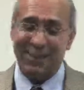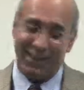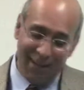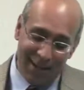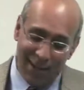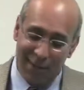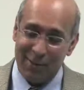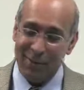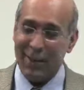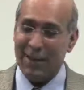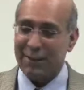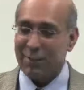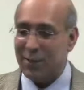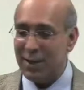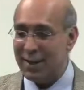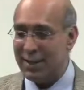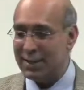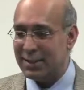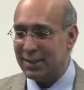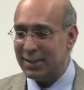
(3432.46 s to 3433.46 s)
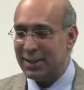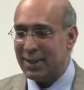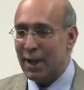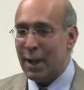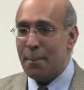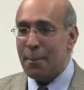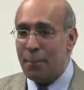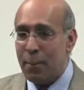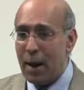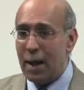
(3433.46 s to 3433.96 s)
you know, like what isn't,
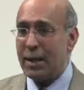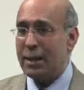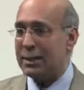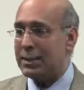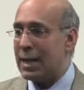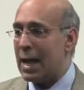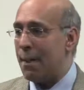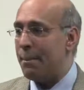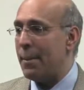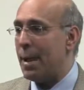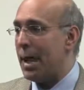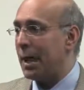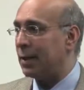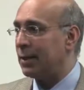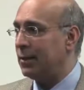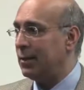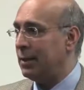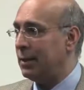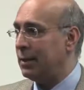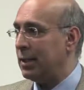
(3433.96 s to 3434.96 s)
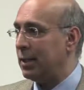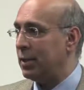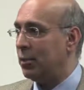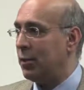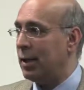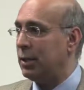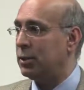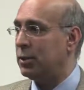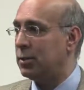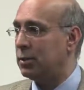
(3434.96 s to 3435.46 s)
but it's not macular
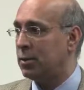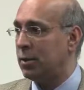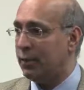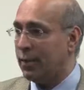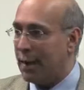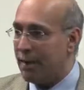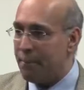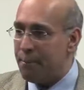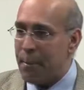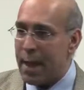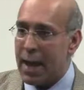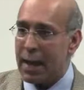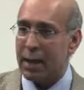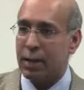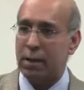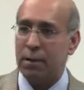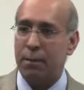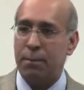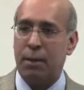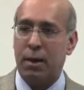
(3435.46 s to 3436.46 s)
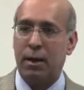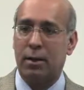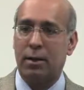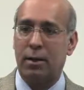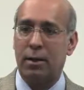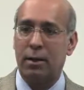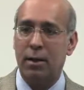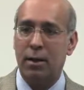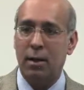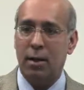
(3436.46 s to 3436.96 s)
degeneration. So if you have macular
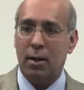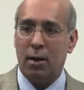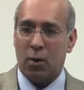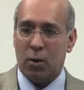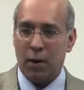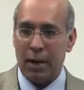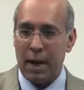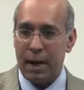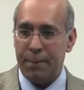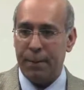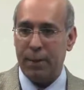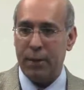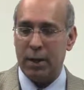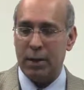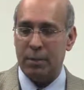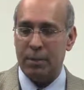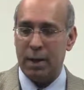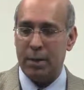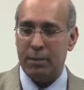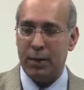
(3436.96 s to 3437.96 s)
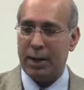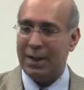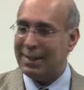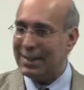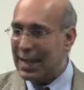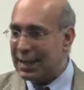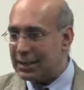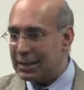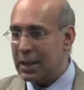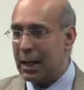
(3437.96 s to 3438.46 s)
pucker or an epiretinal membrane,
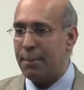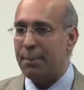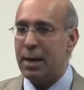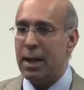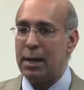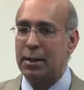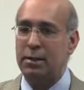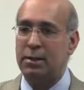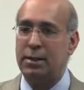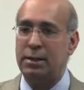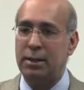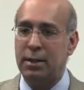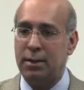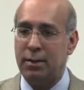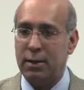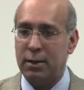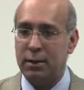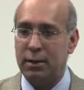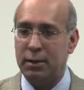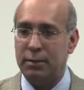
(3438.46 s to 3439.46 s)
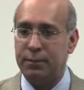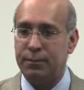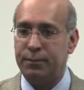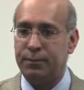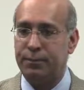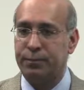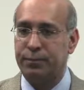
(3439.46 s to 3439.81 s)
that's not macular degeneration.